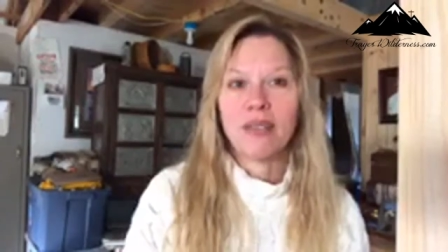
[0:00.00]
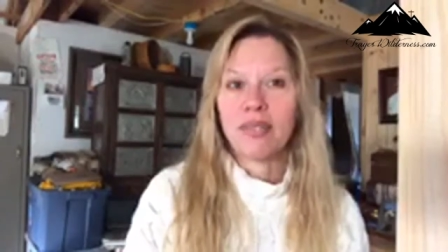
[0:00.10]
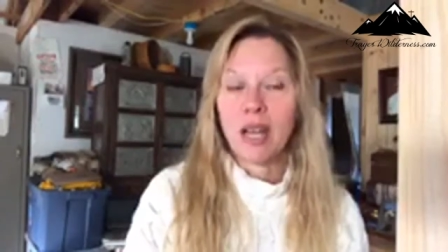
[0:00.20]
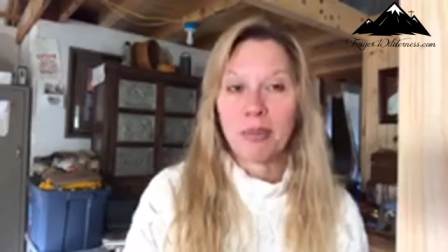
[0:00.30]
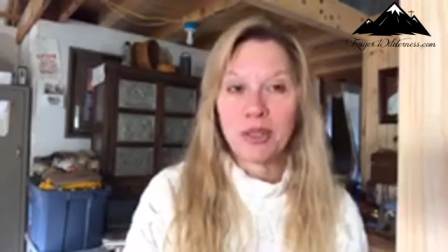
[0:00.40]

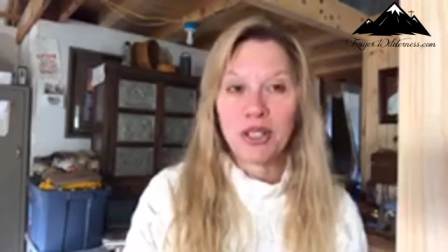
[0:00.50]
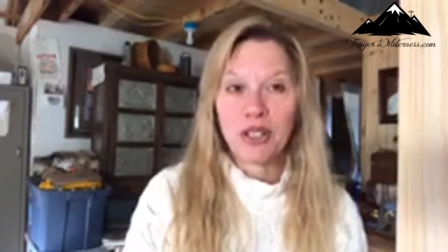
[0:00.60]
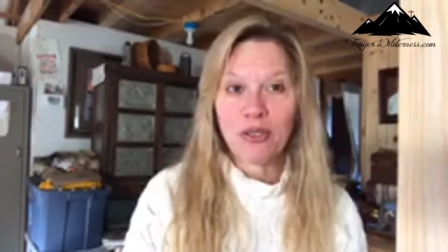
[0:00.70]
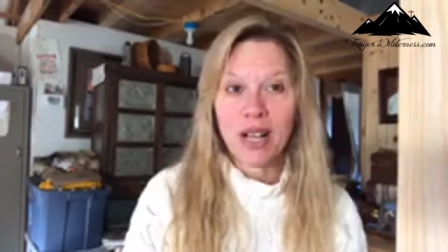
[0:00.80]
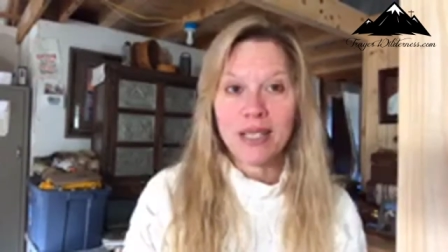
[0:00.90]
if the
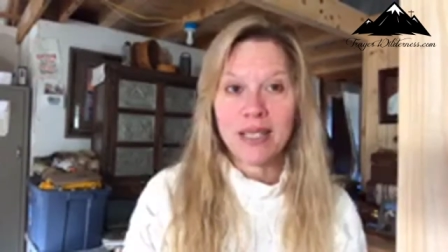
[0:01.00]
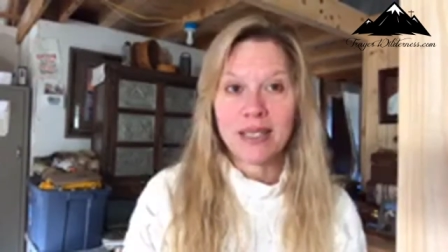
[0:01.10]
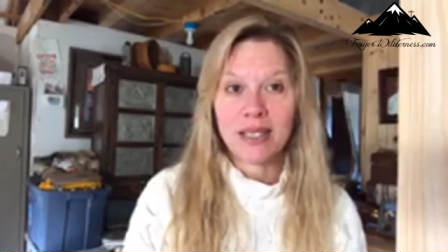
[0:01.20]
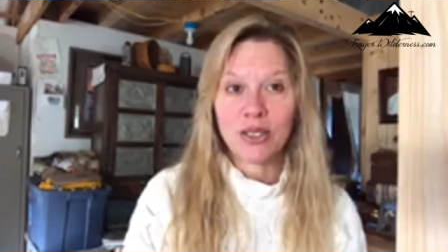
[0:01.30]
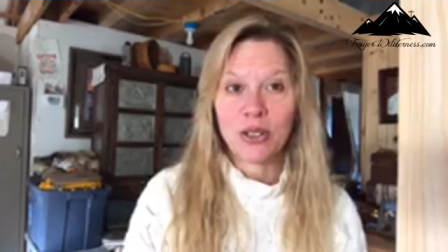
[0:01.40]
opportunity
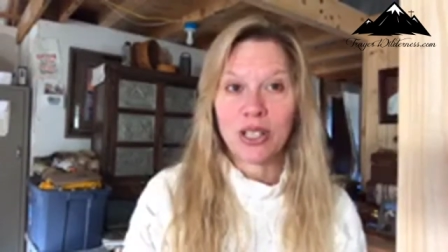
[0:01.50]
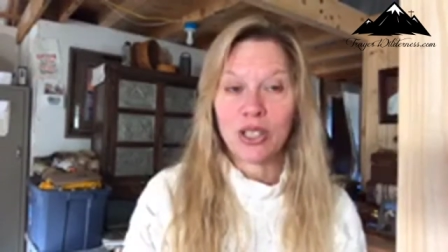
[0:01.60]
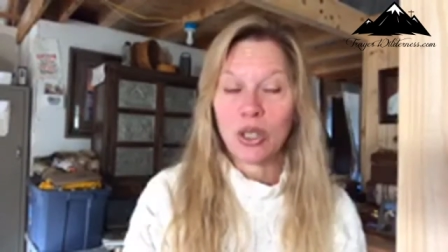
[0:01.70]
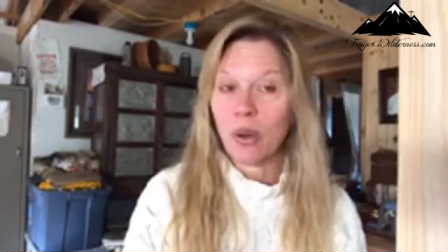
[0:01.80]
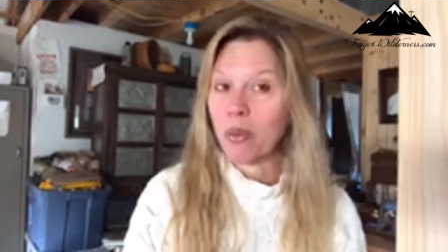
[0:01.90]
arises that
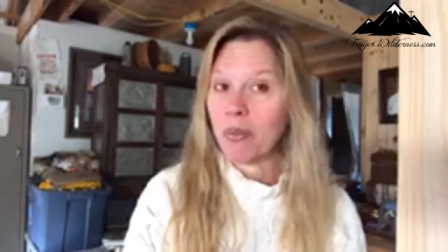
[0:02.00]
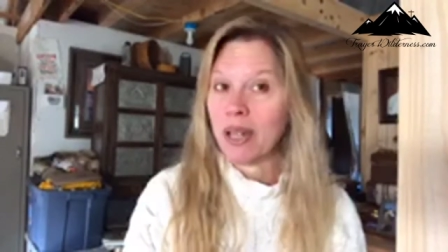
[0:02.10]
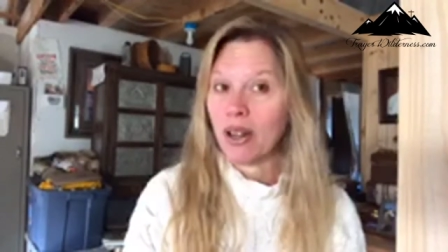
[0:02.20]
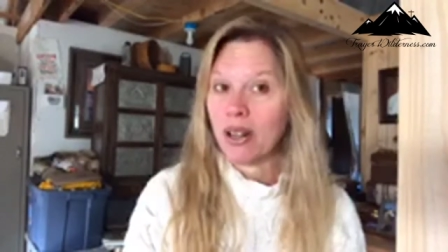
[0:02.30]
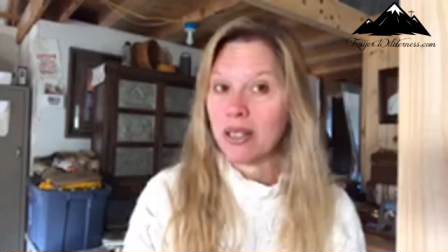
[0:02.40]
turkeys show up in
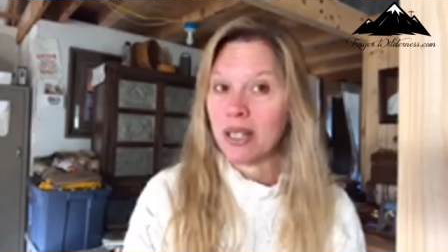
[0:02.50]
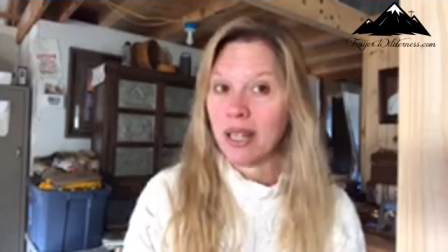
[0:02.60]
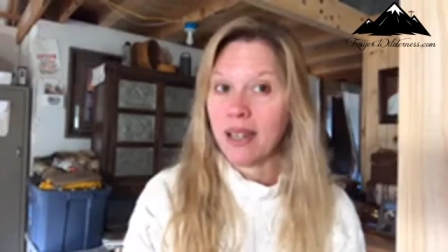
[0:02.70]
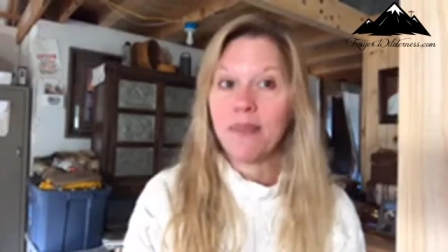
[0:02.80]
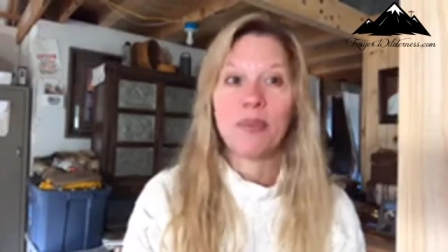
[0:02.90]
my yard
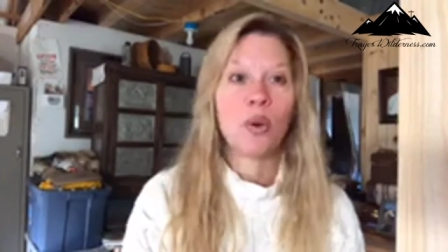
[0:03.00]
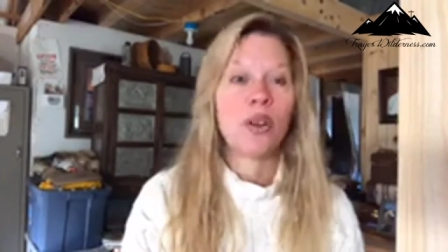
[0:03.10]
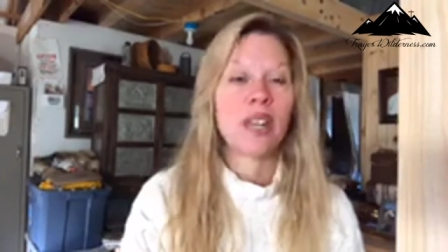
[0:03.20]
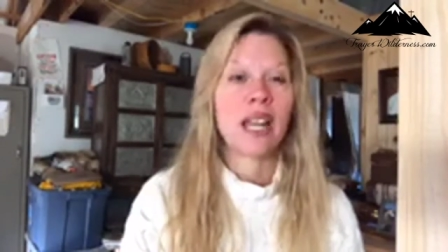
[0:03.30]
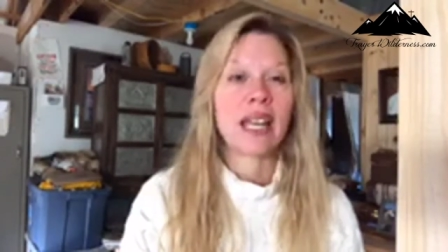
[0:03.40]
today,
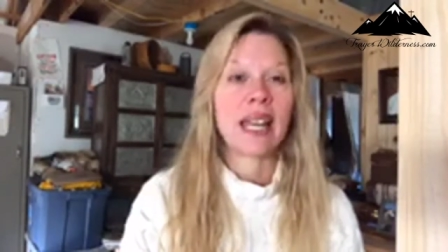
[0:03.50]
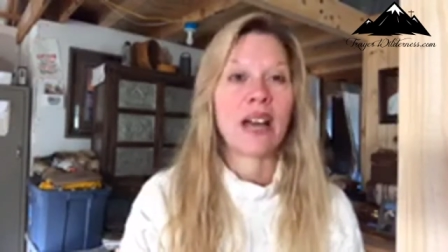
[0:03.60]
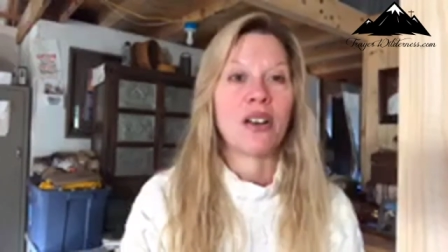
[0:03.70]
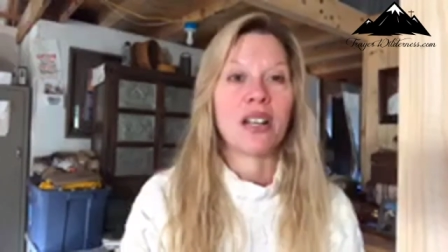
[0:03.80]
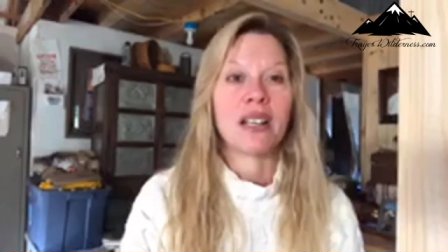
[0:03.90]
or that I get
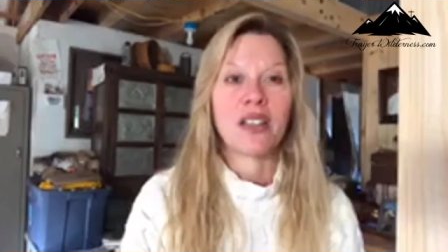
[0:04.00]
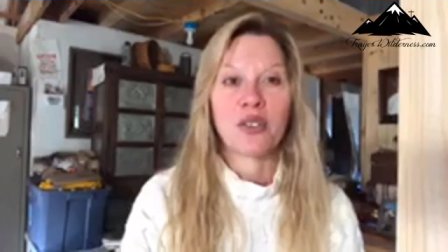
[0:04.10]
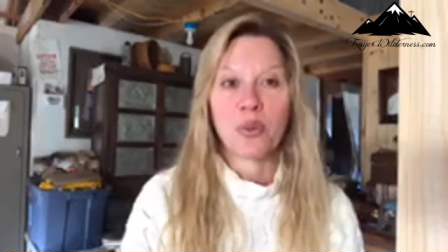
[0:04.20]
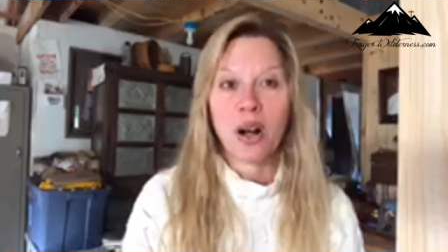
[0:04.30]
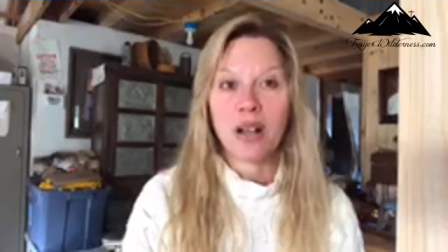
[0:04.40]
out on
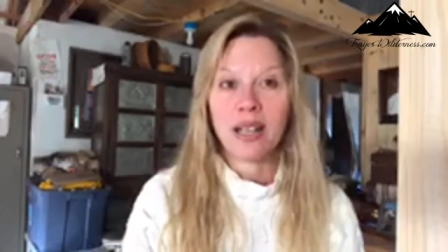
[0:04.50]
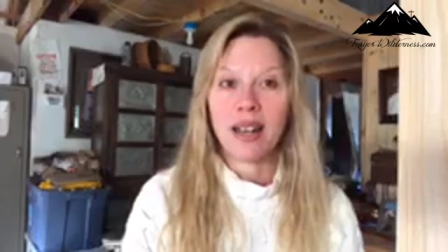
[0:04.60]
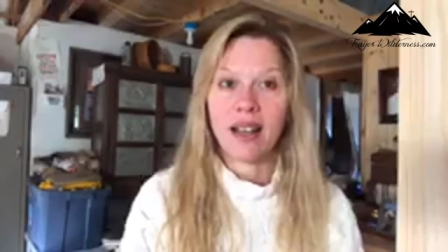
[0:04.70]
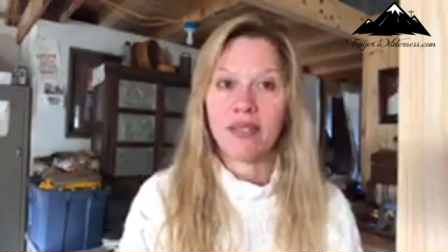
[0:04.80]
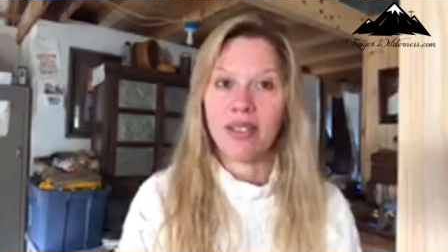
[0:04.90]
another walk
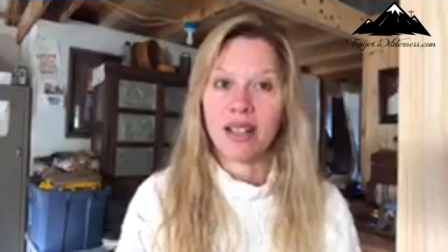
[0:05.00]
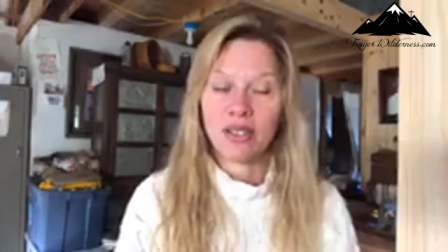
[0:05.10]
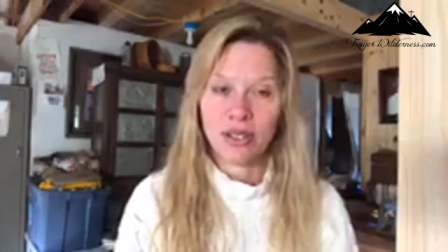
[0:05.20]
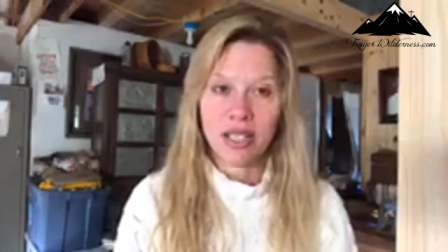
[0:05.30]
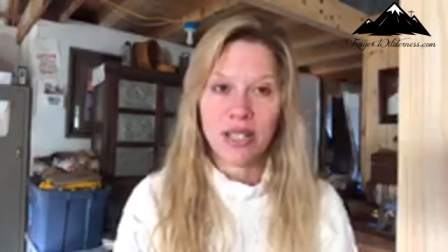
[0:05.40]
and I
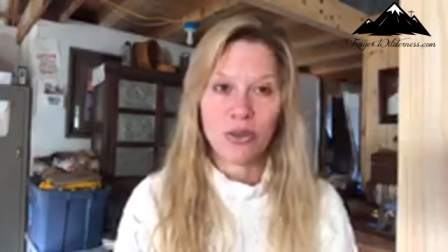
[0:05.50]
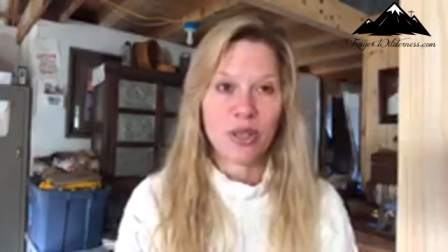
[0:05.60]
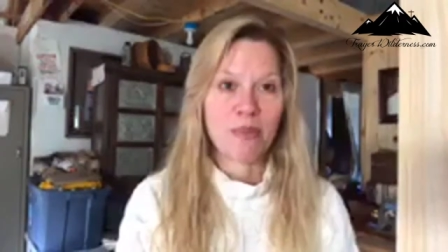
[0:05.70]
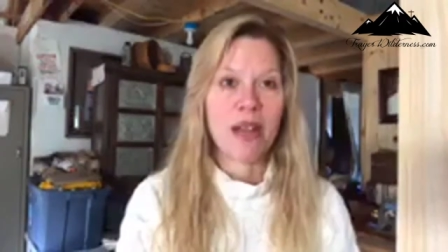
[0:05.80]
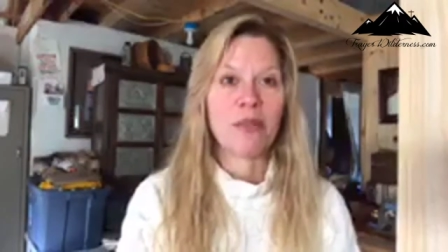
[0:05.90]
find turkey,
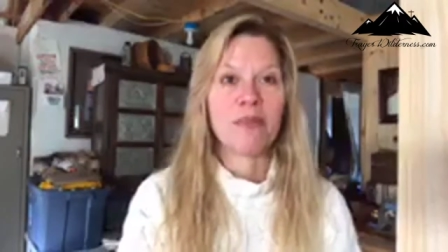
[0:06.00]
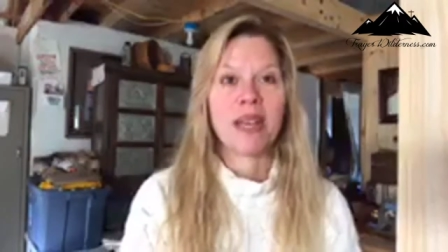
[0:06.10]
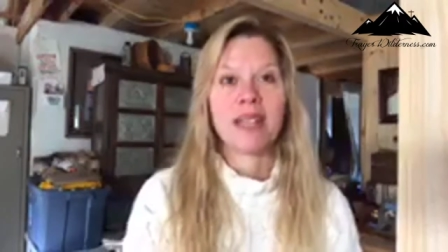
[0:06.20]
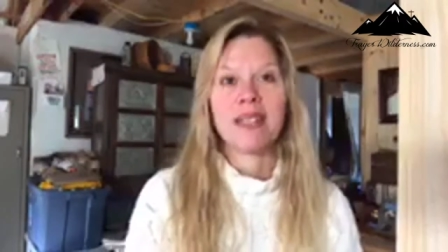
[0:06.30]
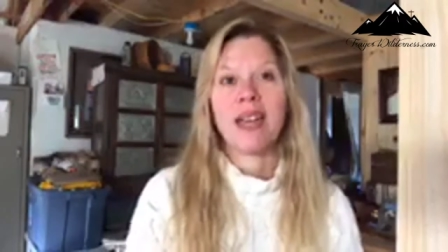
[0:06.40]
or the mountain
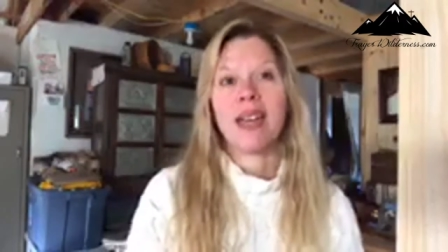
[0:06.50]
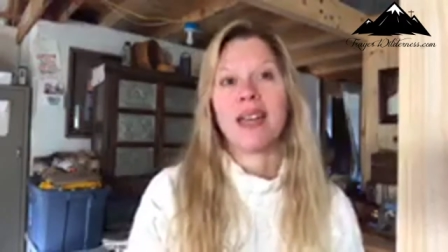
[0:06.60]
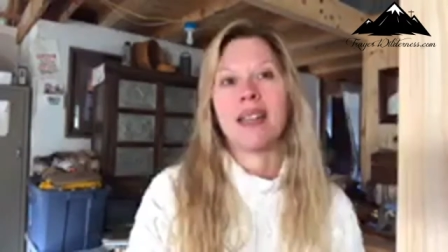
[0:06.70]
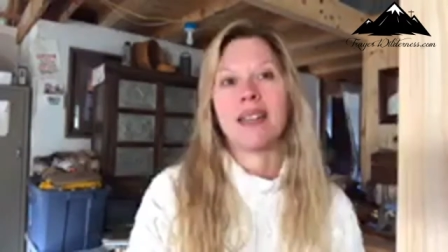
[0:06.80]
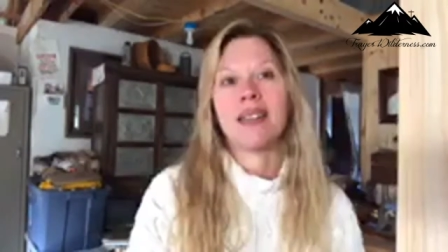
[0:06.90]
men
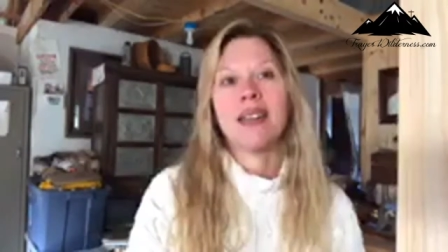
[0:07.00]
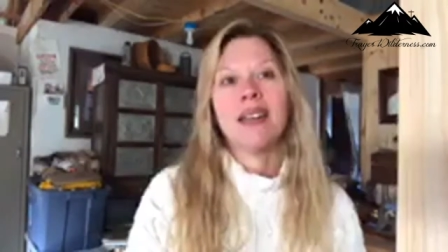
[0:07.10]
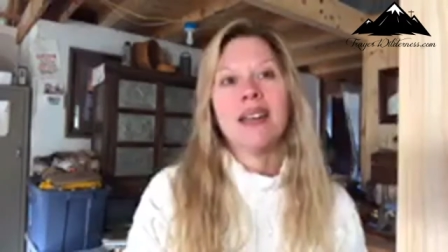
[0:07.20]
and